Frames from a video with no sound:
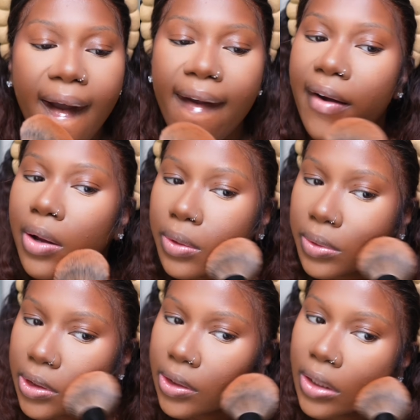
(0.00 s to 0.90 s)
So
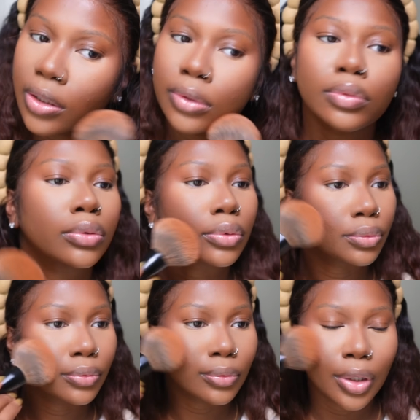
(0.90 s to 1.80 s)
just gonna,
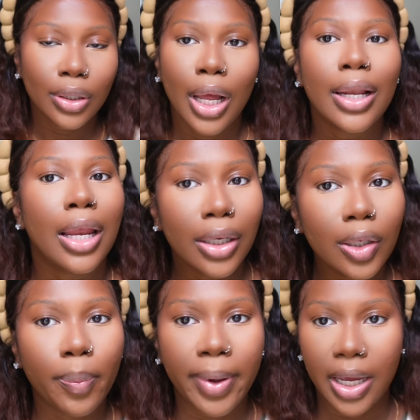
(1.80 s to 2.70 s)
now look
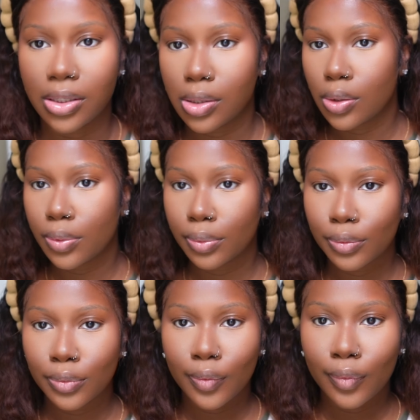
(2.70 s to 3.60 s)
at the base.
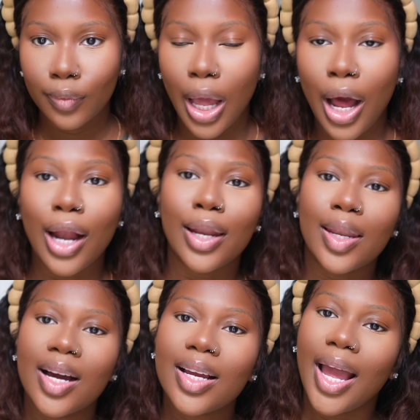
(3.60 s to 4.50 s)

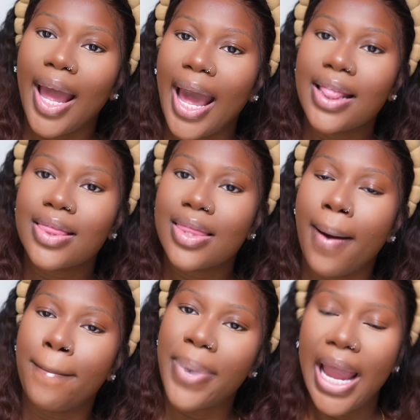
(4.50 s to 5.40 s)
Look at
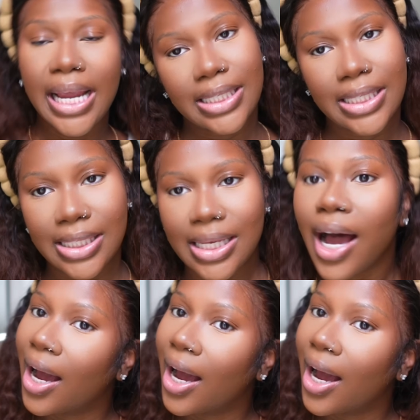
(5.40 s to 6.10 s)
the base.